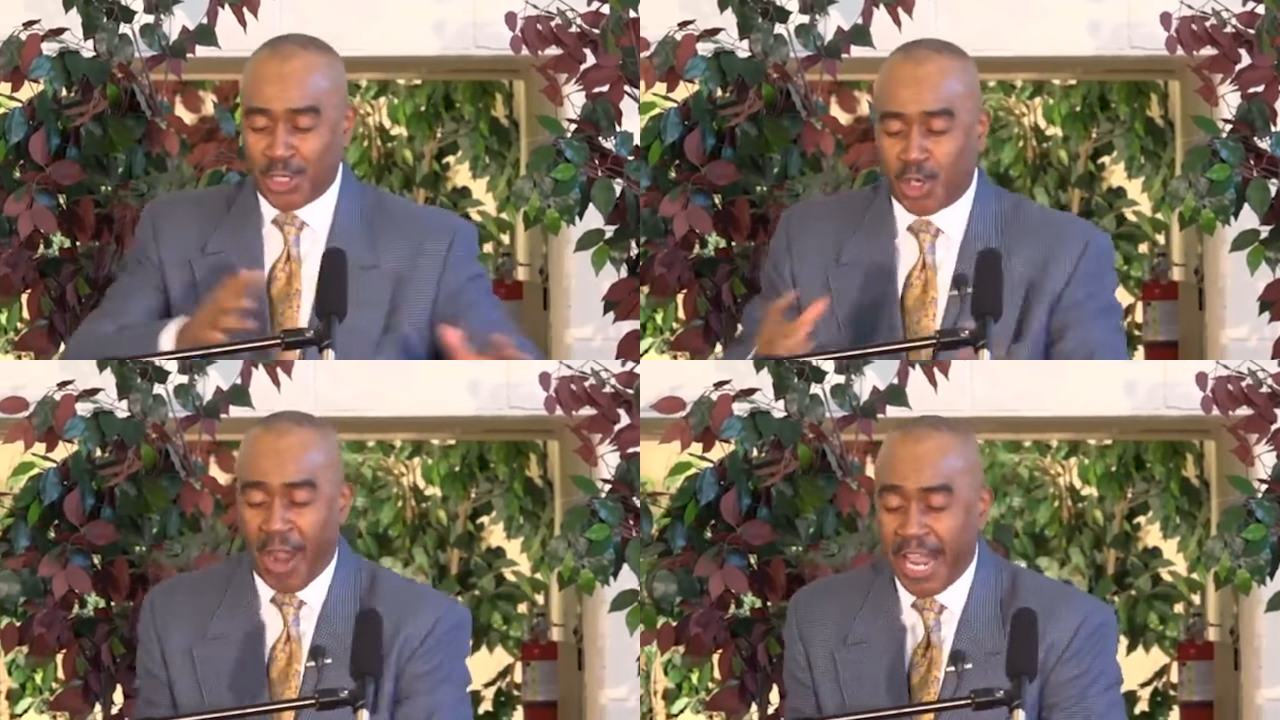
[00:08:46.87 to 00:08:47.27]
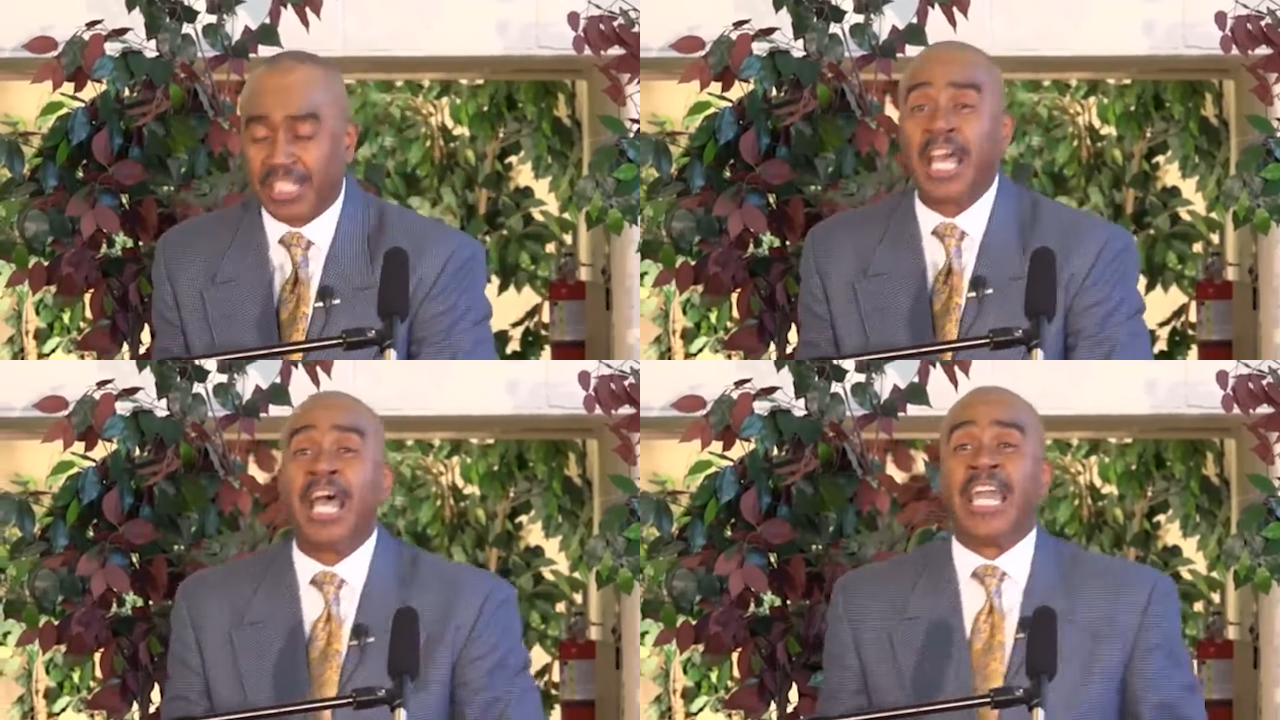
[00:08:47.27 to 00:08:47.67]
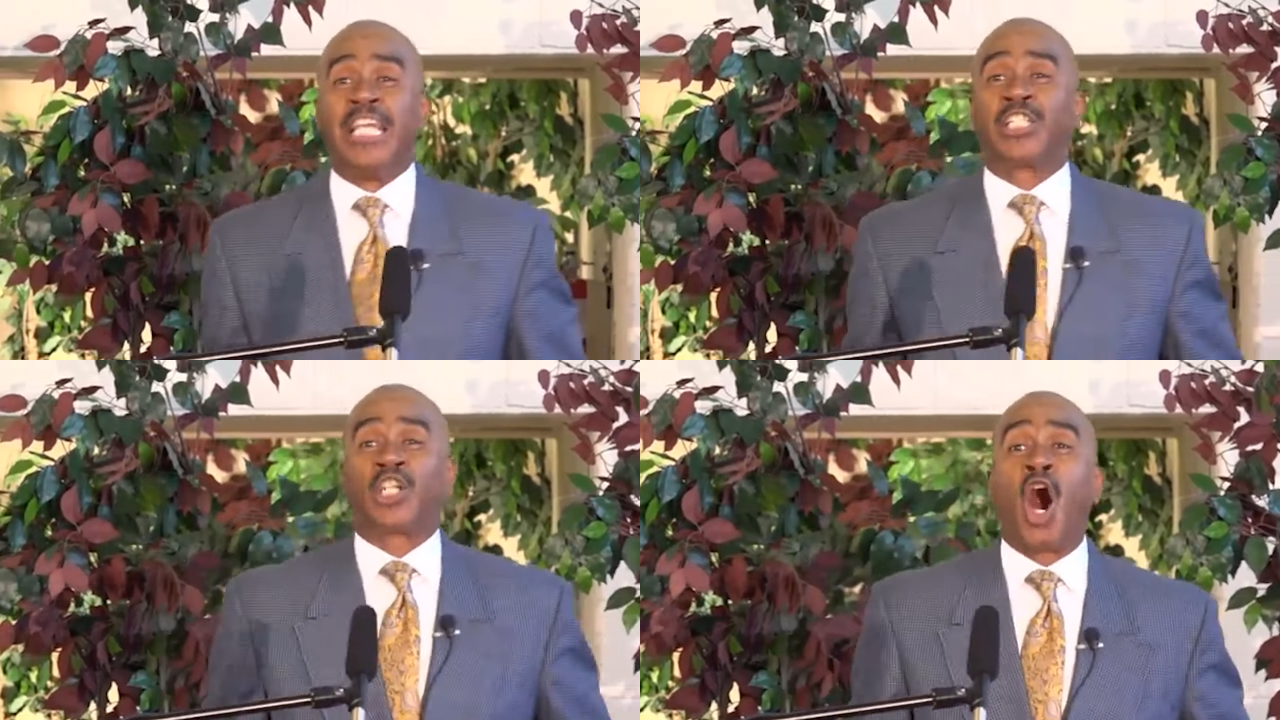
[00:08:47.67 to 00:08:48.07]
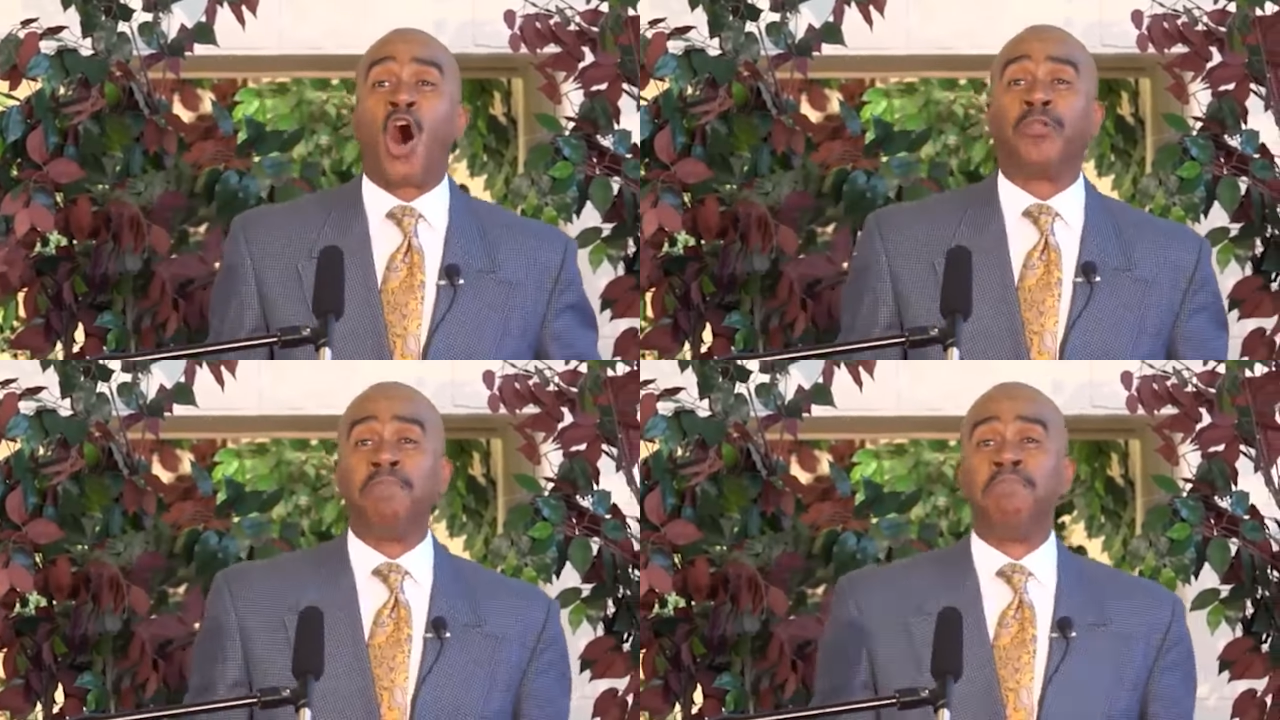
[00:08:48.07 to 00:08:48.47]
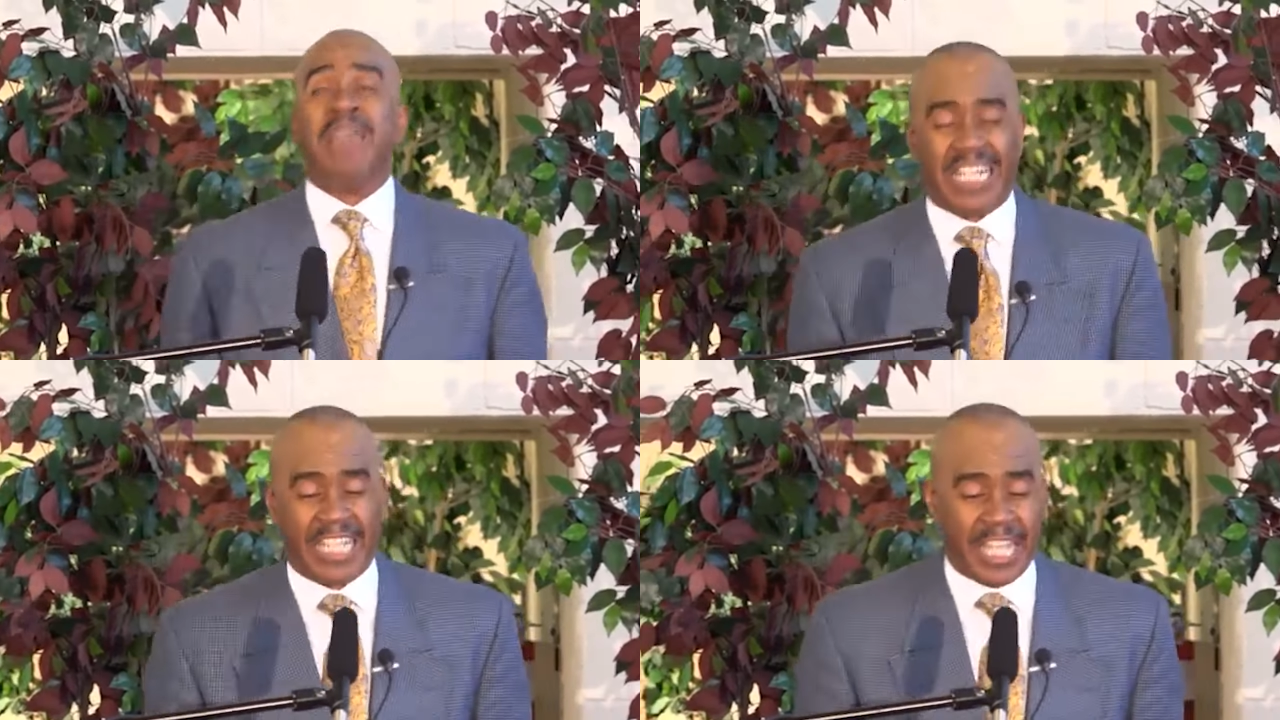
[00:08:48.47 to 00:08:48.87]
grace. He's called
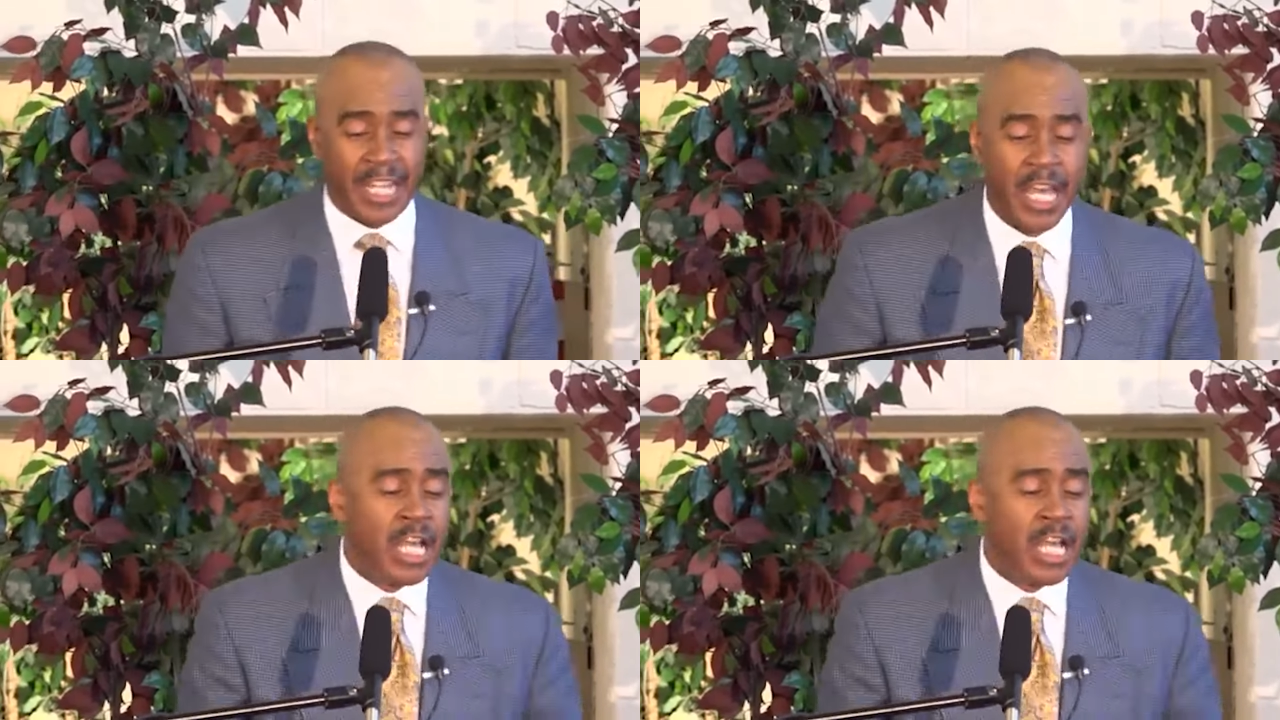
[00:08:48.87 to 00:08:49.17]
mediator,